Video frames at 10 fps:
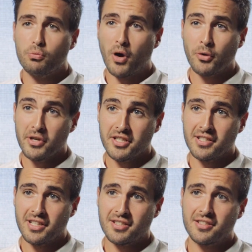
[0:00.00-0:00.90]
One
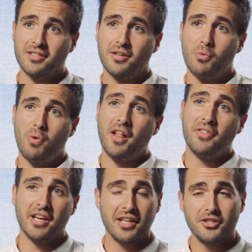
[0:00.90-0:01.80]
reason is, while
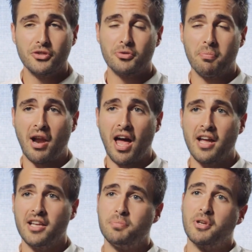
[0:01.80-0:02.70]
the energy supply
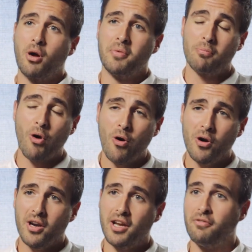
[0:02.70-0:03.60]
is becoming
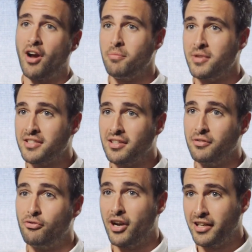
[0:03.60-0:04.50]
more
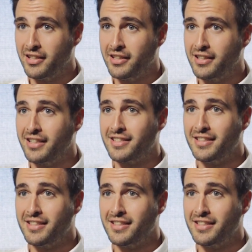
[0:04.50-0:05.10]
environmentally friendly in